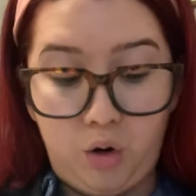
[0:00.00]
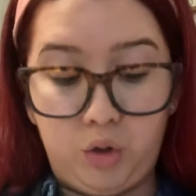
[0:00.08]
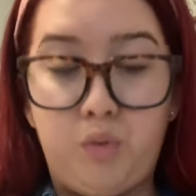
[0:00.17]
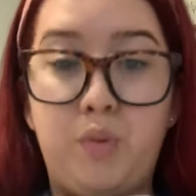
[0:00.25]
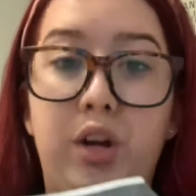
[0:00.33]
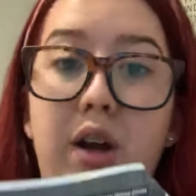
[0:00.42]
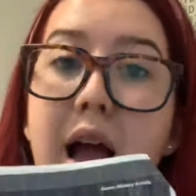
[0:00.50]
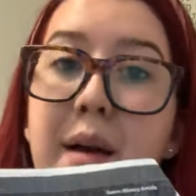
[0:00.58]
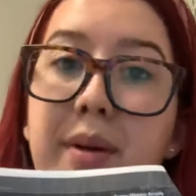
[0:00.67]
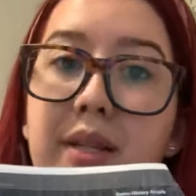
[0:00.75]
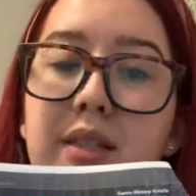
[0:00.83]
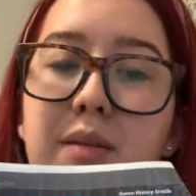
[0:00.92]
reader
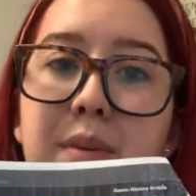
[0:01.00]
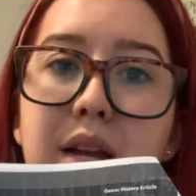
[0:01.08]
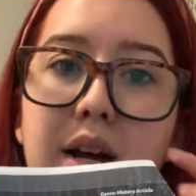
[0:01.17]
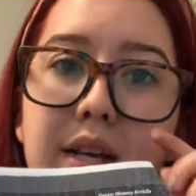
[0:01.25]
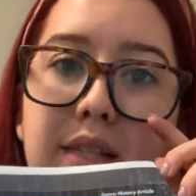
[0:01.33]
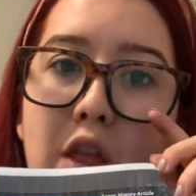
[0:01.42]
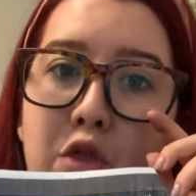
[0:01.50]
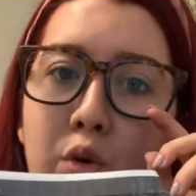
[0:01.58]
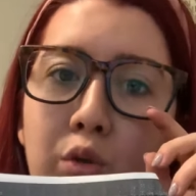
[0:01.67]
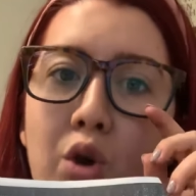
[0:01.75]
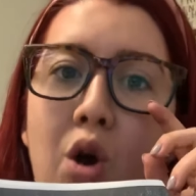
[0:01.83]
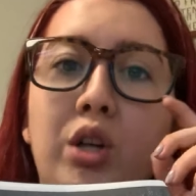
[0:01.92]
habits, because
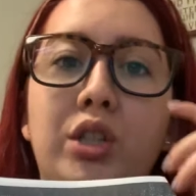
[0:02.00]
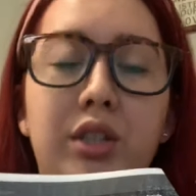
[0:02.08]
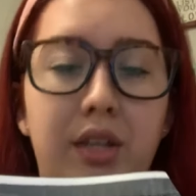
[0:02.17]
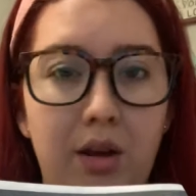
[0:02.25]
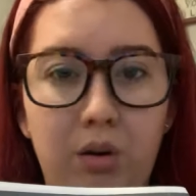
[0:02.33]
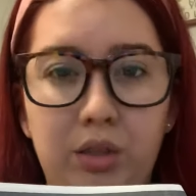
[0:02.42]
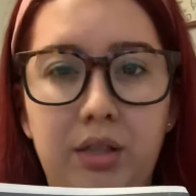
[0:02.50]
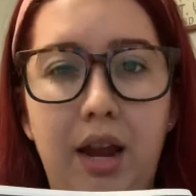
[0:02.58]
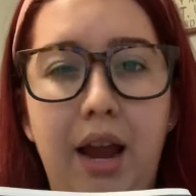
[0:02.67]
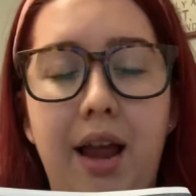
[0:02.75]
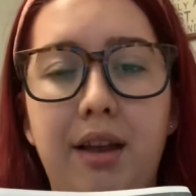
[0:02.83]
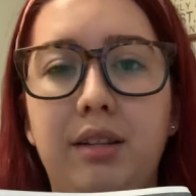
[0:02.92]
those are skills
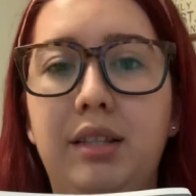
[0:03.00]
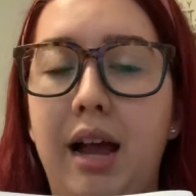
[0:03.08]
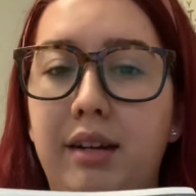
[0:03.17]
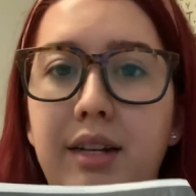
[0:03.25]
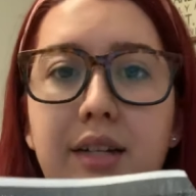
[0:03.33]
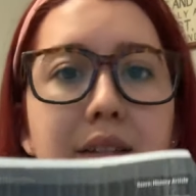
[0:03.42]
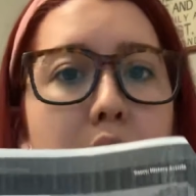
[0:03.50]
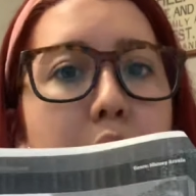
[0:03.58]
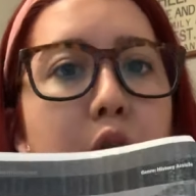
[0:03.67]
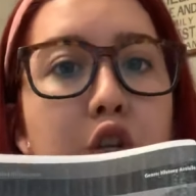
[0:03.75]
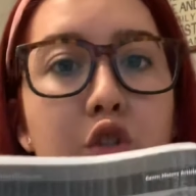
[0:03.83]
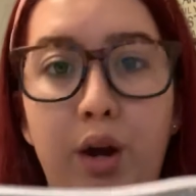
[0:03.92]
and tactics that
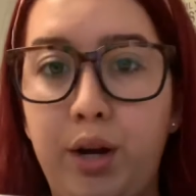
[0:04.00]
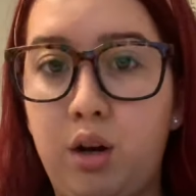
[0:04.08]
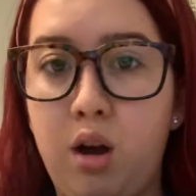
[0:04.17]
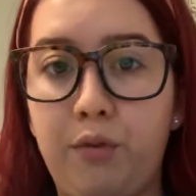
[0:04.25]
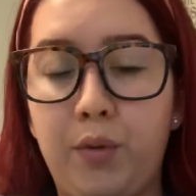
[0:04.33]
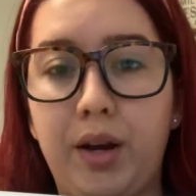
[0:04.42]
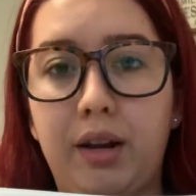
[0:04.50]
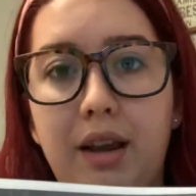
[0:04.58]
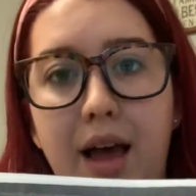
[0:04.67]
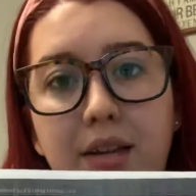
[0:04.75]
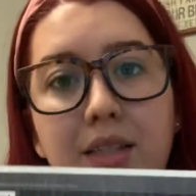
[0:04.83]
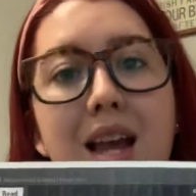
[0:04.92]
we're trying to cover in
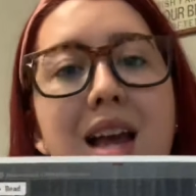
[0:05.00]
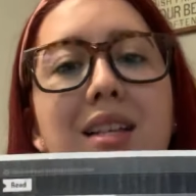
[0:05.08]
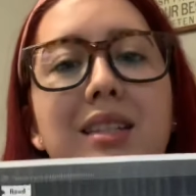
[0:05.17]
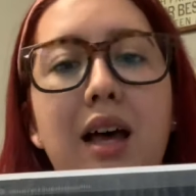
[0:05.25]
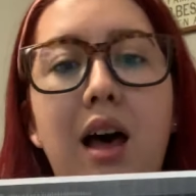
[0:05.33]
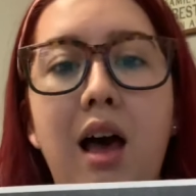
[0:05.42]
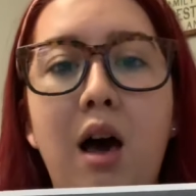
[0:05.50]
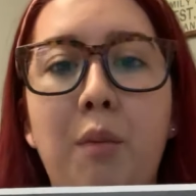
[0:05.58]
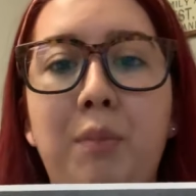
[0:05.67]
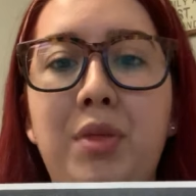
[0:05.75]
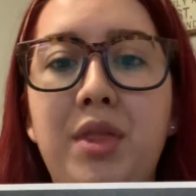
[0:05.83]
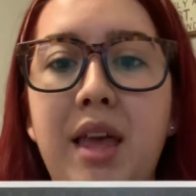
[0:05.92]
class to
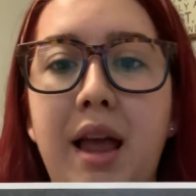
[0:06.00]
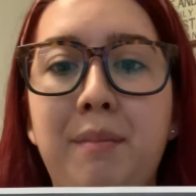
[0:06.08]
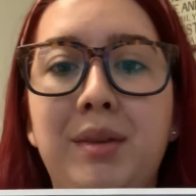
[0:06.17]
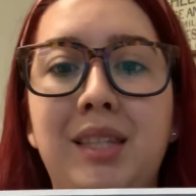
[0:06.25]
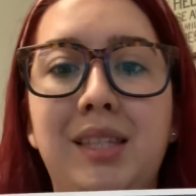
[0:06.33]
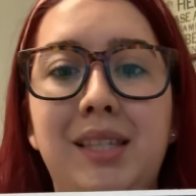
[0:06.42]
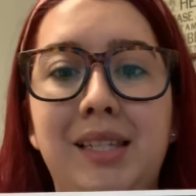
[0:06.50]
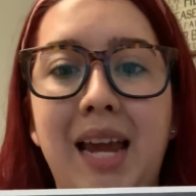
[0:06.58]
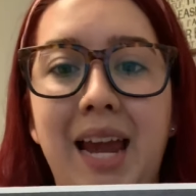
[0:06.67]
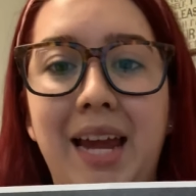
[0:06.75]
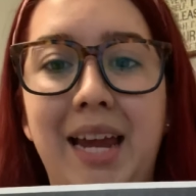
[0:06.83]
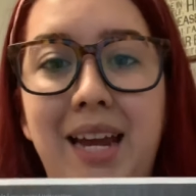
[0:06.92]
help them
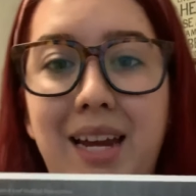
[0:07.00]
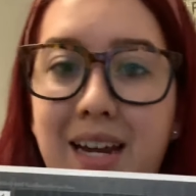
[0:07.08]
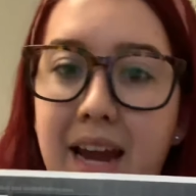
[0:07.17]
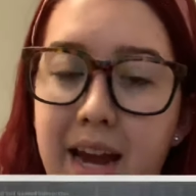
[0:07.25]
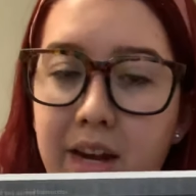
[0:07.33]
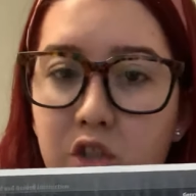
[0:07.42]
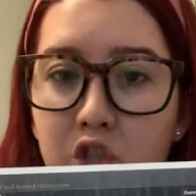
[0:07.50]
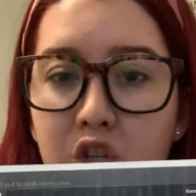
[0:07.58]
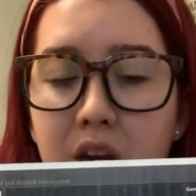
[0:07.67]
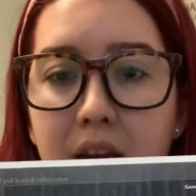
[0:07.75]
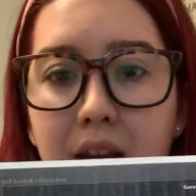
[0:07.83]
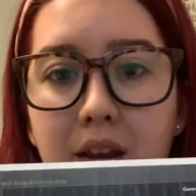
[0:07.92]
stay engaged
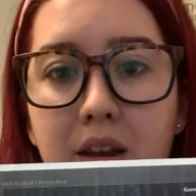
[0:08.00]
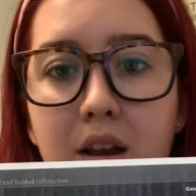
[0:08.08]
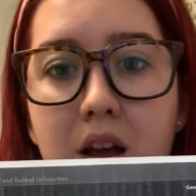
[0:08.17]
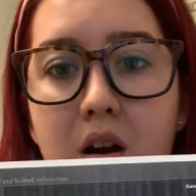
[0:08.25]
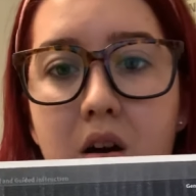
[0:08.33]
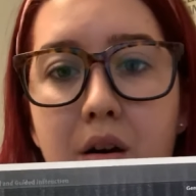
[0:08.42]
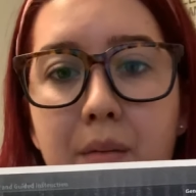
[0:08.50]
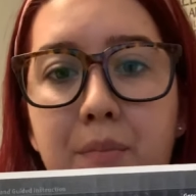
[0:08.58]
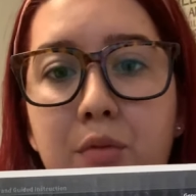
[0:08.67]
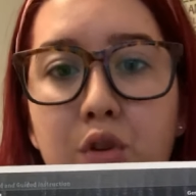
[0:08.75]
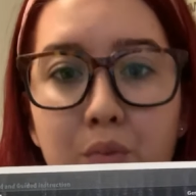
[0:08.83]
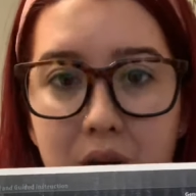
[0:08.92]
in
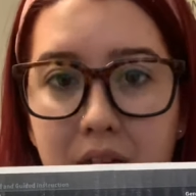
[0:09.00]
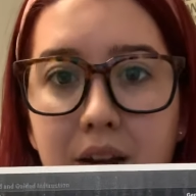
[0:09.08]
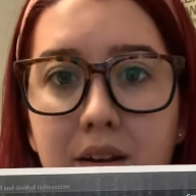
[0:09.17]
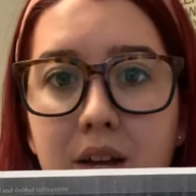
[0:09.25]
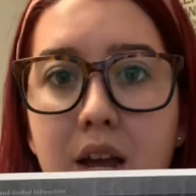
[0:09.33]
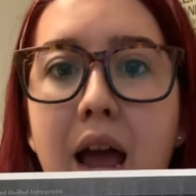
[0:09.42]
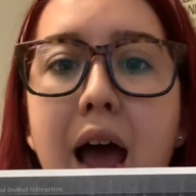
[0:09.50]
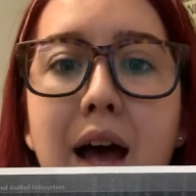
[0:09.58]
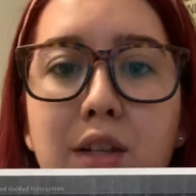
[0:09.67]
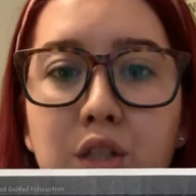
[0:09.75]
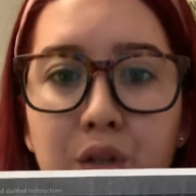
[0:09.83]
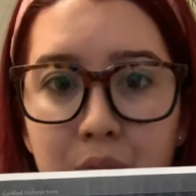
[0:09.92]
the reading
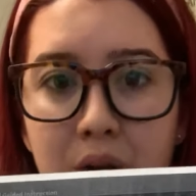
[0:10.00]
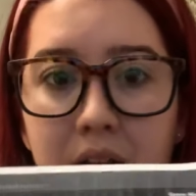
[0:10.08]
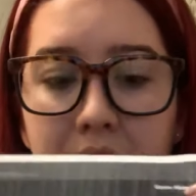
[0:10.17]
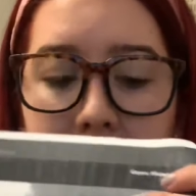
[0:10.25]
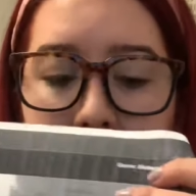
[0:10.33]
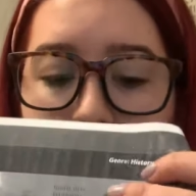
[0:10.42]
as they're reading.